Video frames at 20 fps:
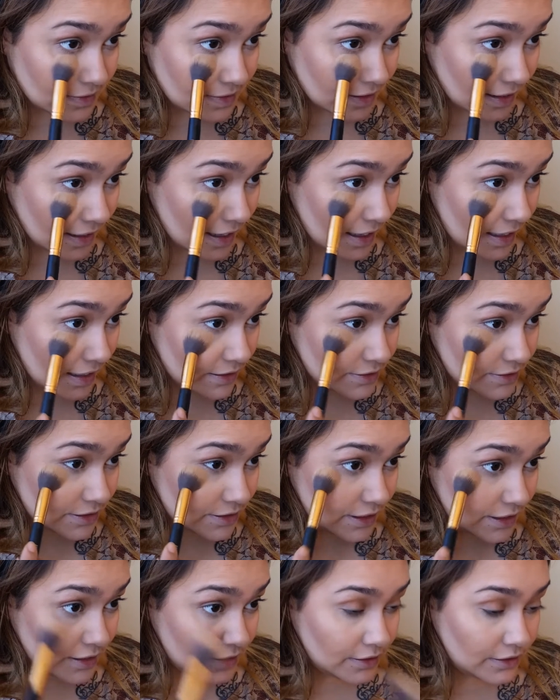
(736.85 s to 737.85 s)
to
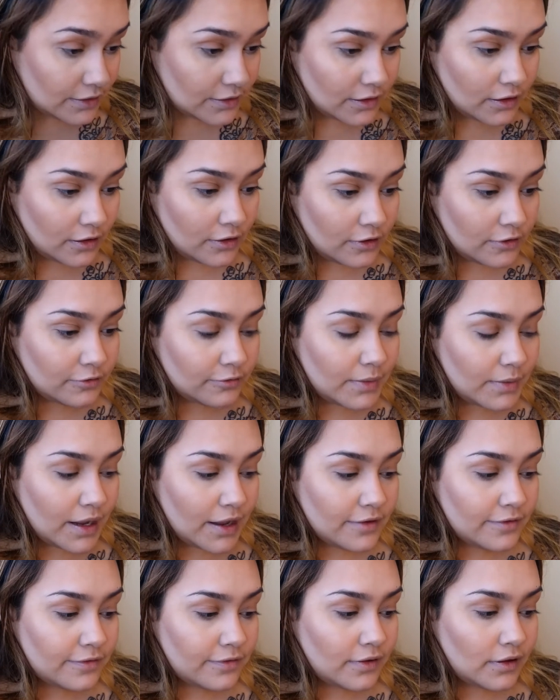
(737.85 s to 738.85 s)
catch any of
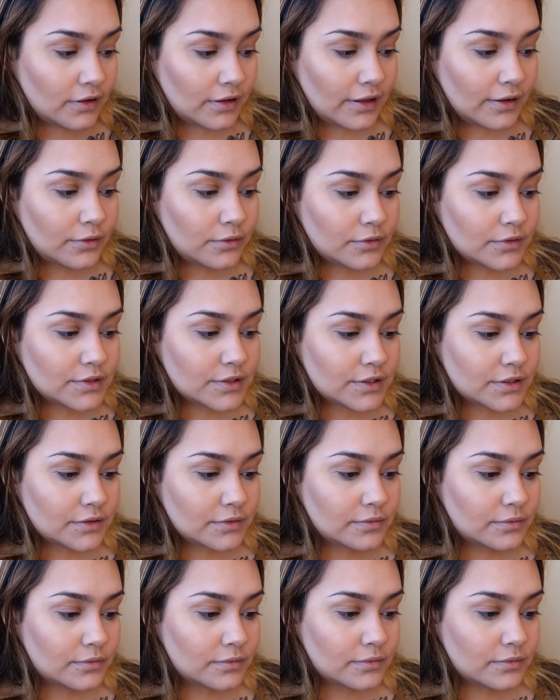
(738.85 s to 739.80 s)
my fallouts.